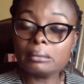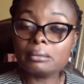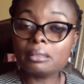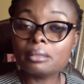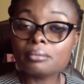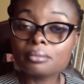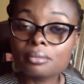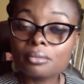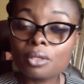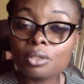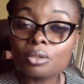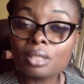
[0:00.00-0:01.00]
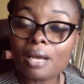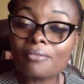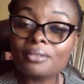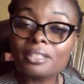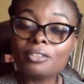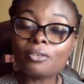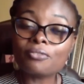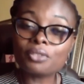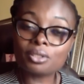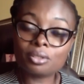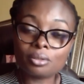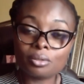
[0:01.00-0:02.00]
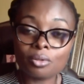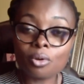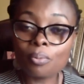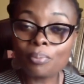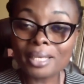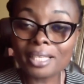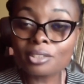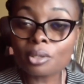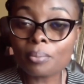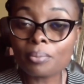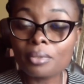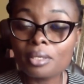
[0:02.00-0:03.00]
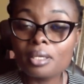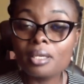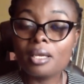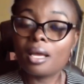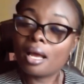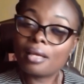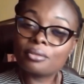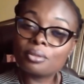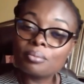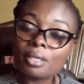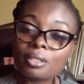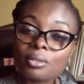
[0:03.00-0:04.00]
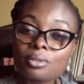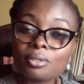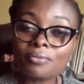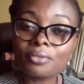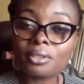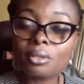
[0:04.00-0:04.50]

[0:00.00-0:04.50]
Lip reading: Then when you have need of it, you go pick it up and you make use of it.